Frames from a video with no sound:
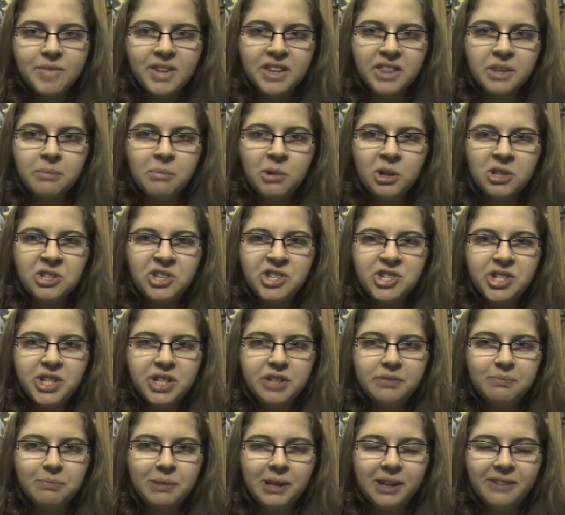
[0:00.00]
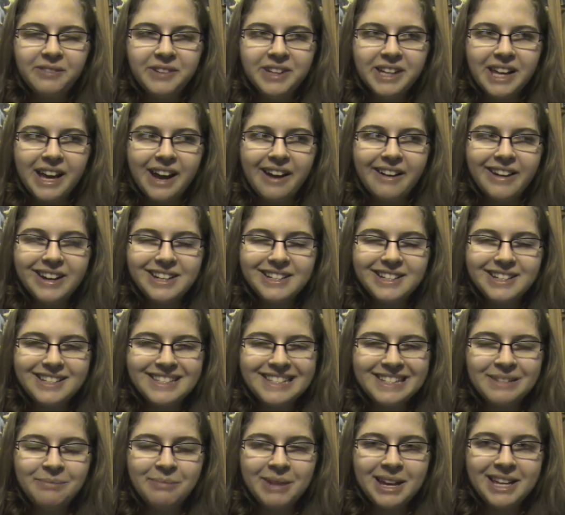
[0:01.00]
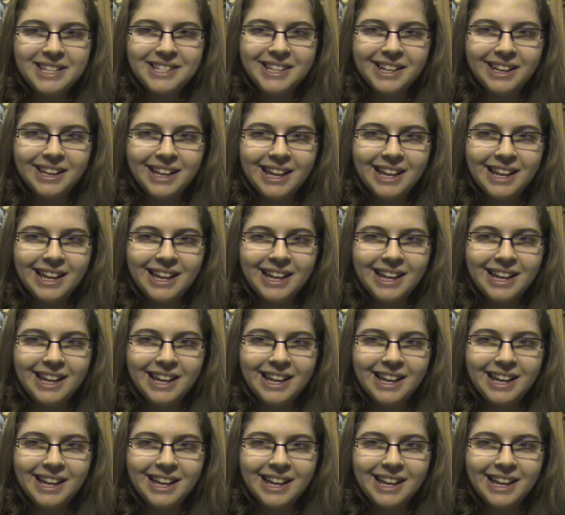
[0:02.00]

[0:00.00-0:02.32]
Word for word: The multitude of beloved characters and amazing